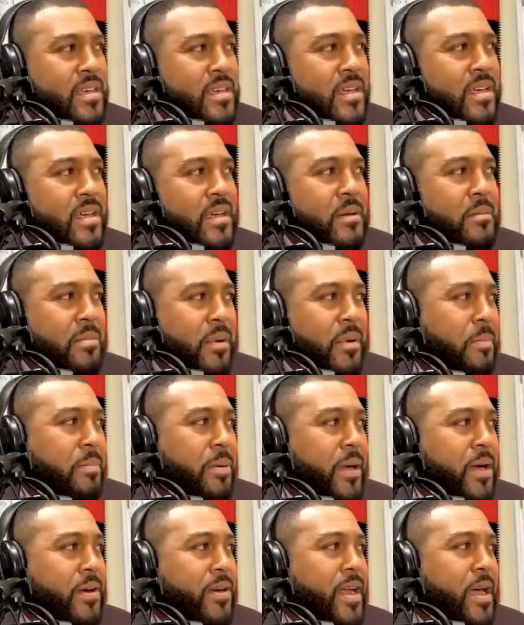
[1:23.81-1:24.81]
Yeah
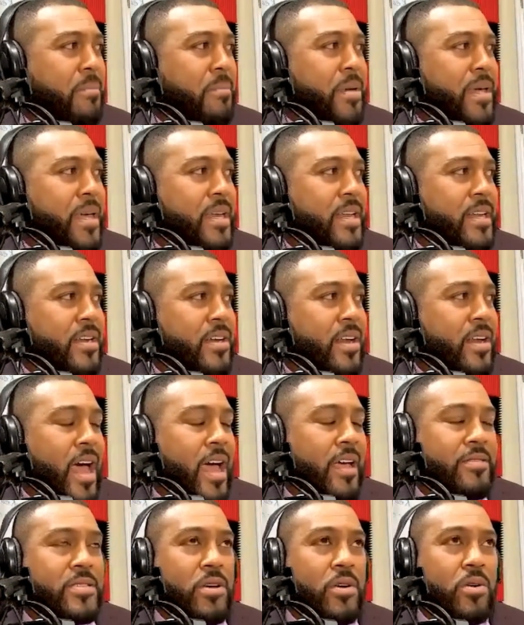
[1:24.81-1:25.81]
a parent not being in their life.